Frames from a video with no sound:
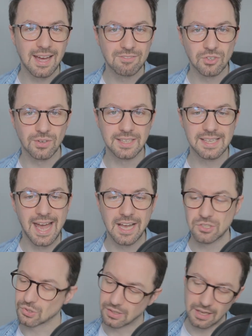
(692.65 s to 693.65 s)
I haven't got any
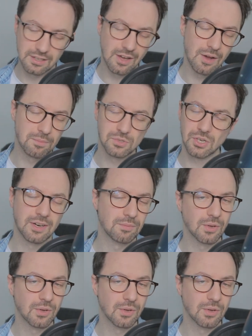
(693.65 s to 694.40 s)
cash," or like, "No, I'm sorry,